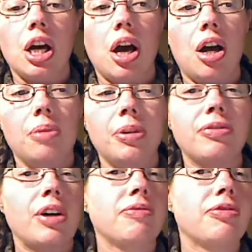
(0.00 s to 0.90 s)
If
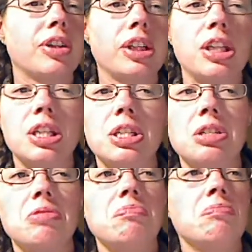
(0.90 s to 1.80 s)
I'm filling
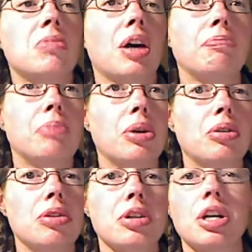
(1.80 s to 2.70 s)
in a
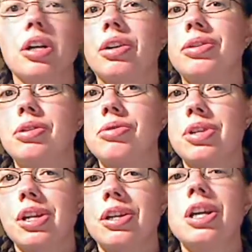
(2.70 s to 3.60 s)
bird, I'll use
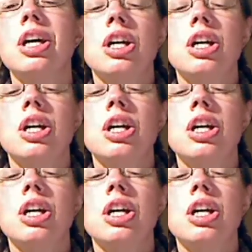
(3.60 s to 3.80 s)
it.